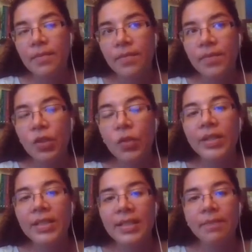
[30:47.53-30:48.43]

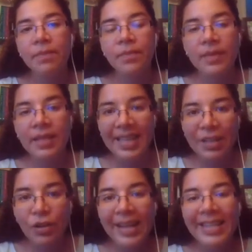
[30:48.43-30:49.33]
uterus, the
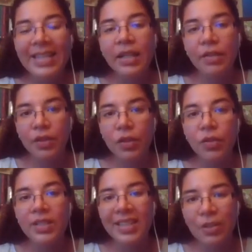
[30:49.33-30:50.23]
inner lining of the
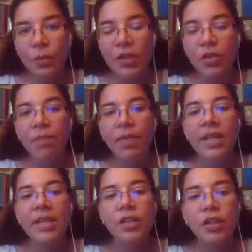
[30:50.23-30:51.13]
uterus, the endometrium,
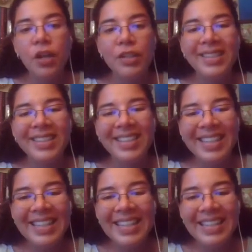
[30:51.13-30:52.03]
starts
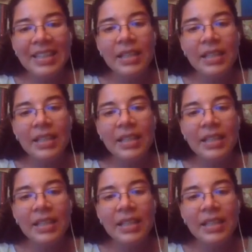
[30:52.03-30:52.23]
thickening